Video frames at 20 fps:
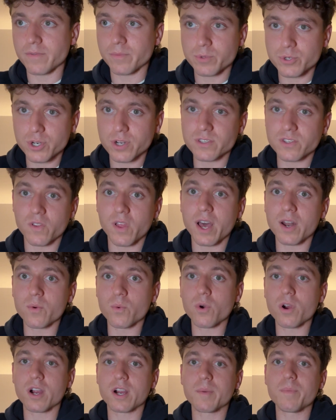I'm sure it's a lot of
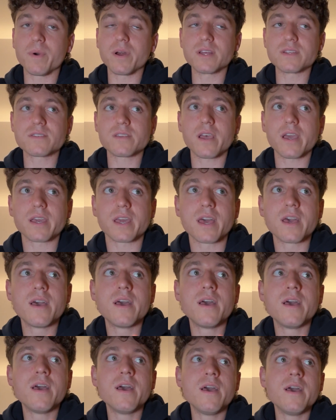work, but it's like
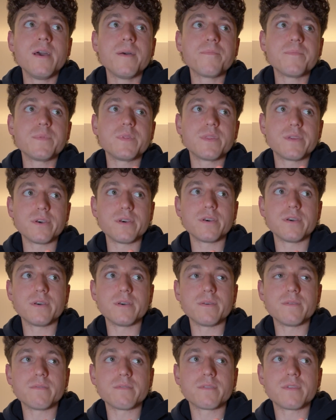
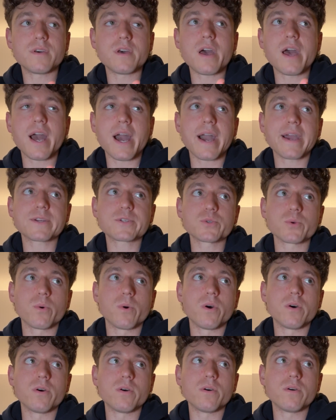the
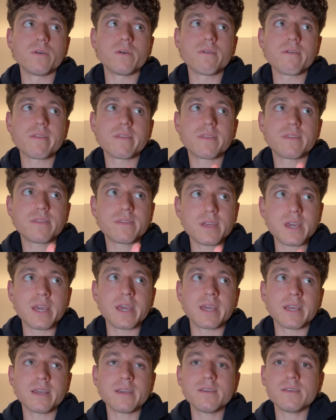actual
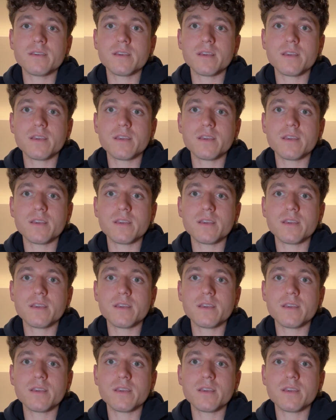thing